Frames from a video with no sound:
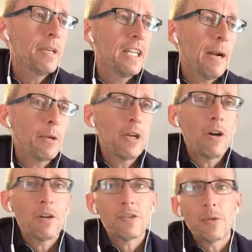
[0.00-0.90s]
in that
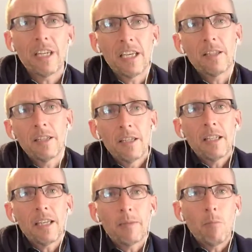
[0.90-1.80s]
regard. So again,
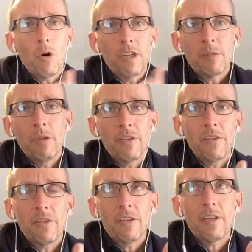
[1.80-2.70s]
like Mari
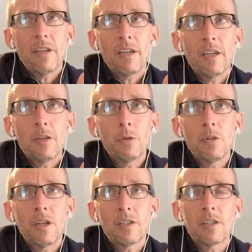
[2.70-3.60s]
Smith, who
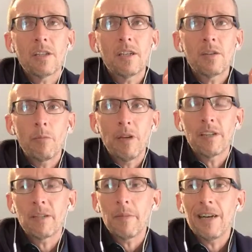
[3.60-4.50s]
does a
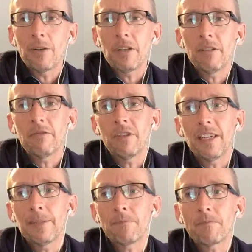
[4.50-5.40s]
tremendous amount of
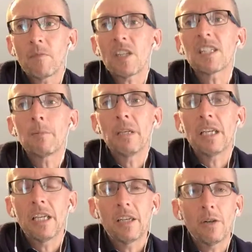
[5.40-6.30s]

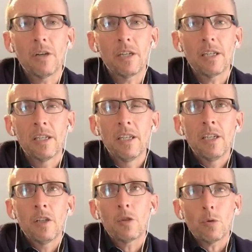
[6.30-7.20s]
speaking on
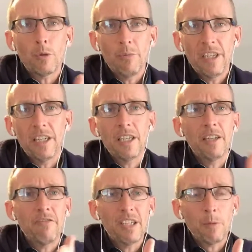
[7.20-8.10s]
social media
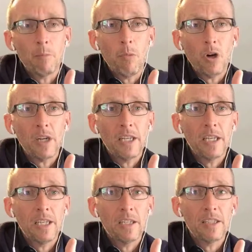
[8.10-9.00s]
and Facebook
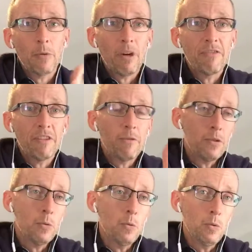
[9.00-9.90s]
marketing, is a great fit for
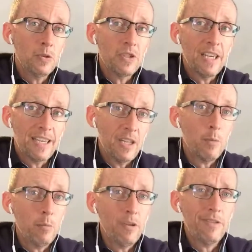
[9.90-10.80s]
tools that can
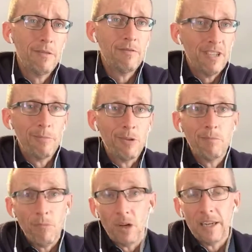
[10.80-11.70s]
help with Facebook
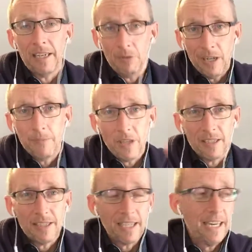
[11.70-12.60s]
marketing, right?
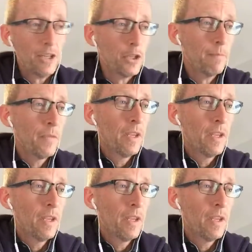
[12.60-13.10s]
That's the connection.